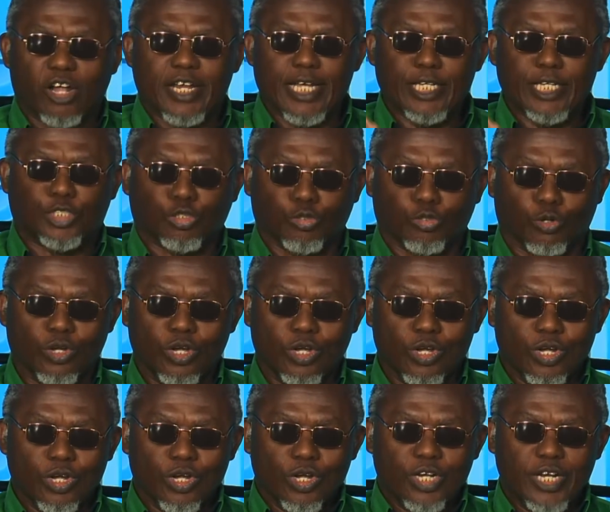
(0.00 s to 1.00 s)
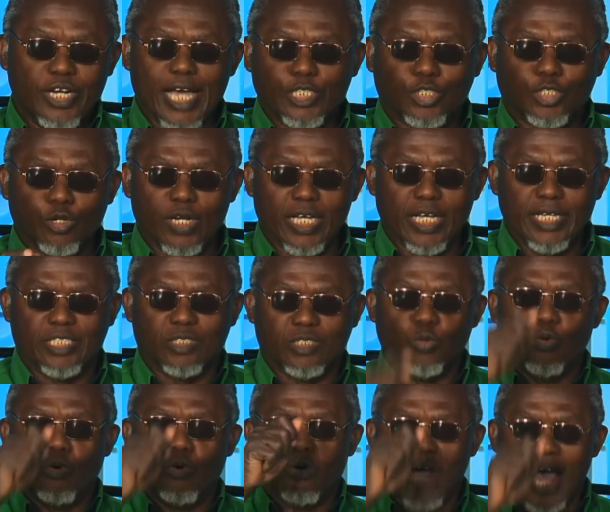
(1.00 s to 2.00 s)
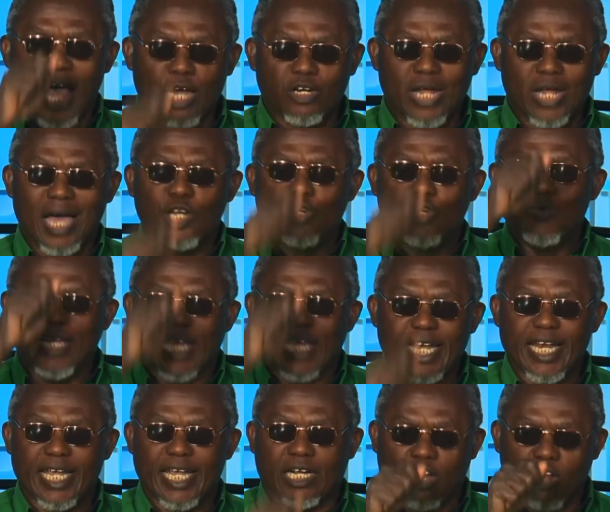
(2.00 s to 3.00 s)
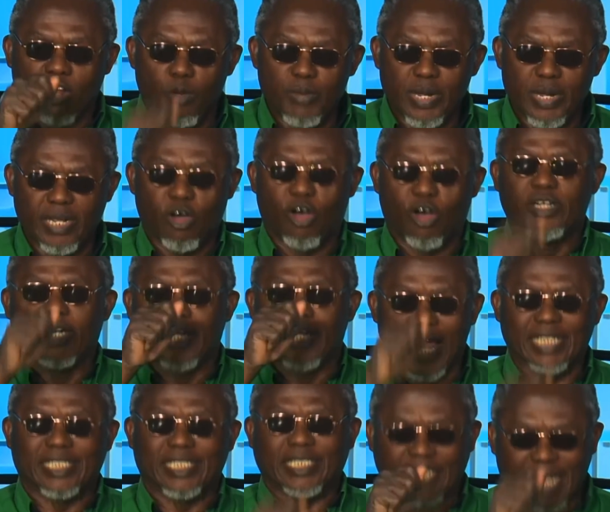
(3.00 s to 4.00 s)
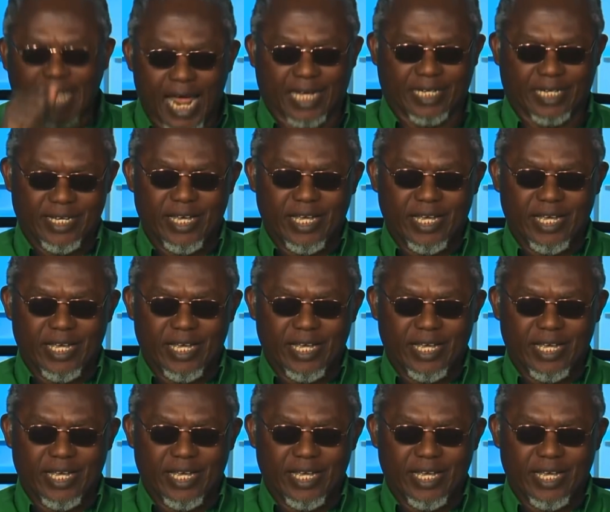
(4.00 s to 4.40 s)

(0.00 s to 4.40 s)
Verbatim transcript: the issue. The issue is how, how do we get the economy on the right track?